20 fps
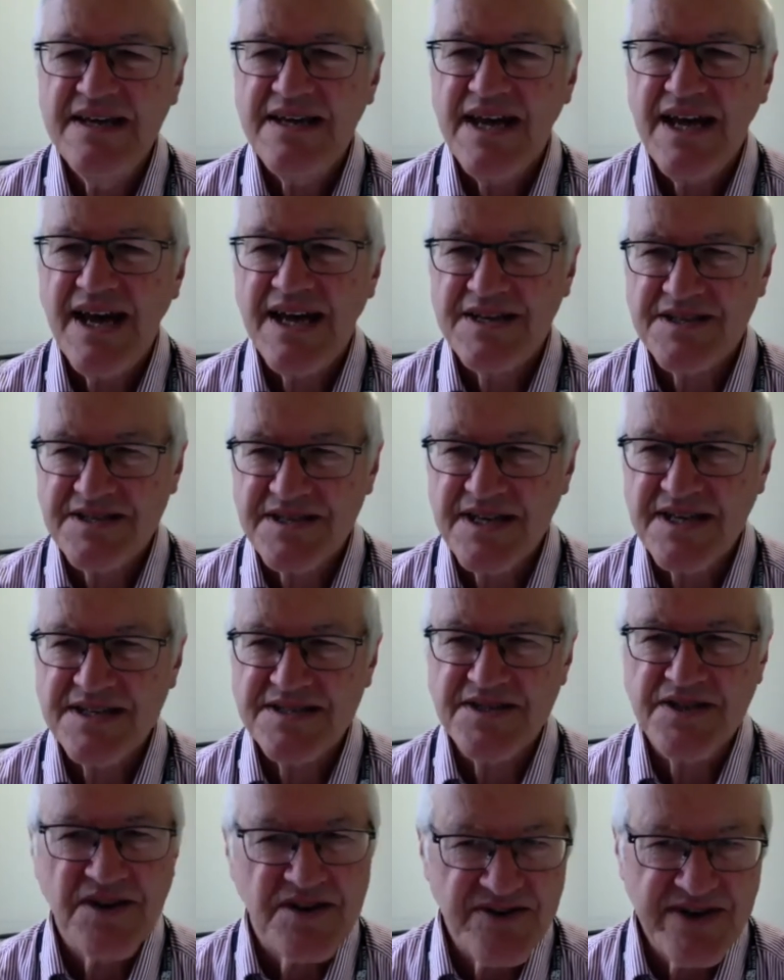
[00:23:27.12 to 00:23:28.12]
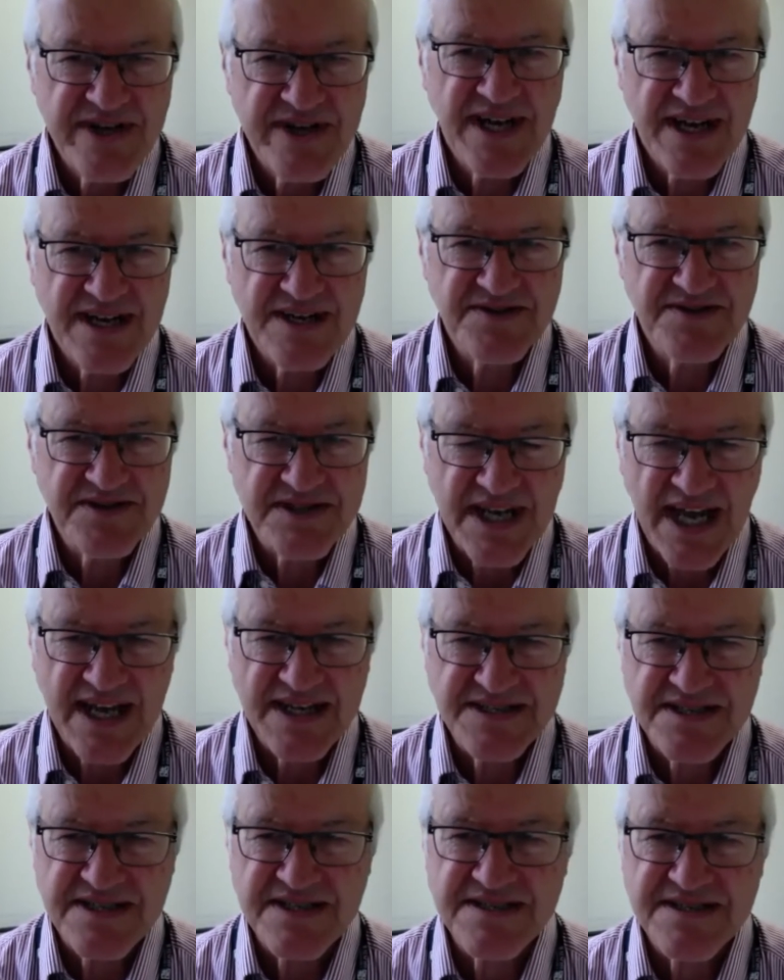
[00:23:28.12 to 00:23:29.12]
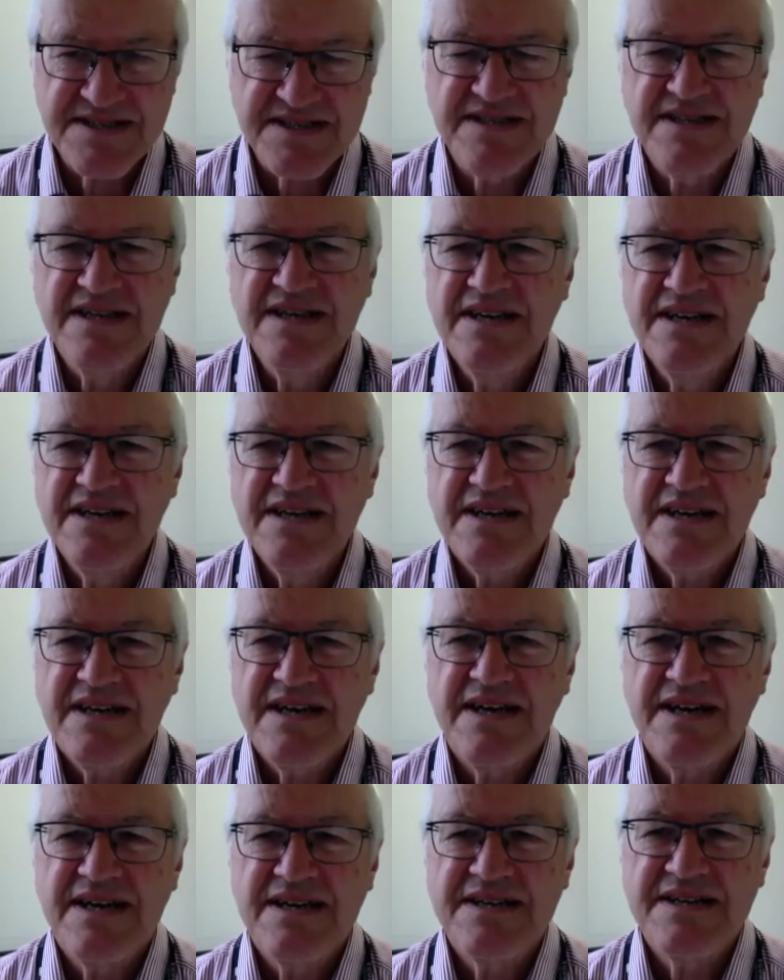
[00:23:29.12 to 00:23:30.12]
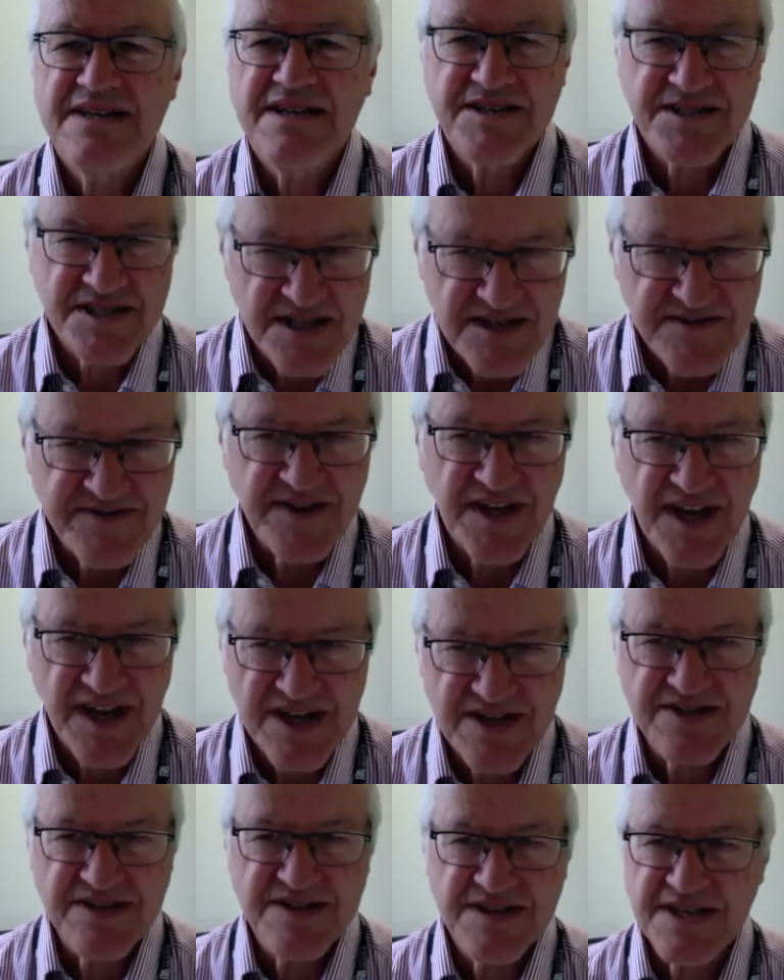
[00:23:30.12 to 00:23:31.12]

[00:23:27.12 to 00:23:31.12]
excess greenhouse gases and acidification.